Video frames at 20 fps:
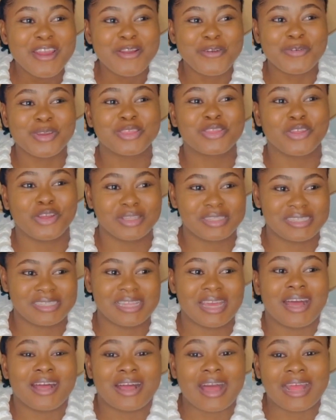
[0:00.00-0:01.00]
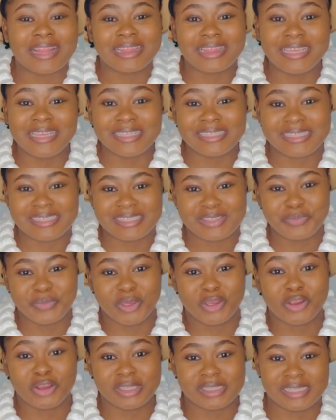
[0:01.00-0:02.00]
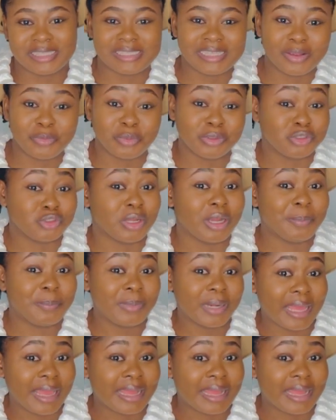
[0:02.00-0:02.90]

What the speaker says: We thought that at least, because they said we should apply,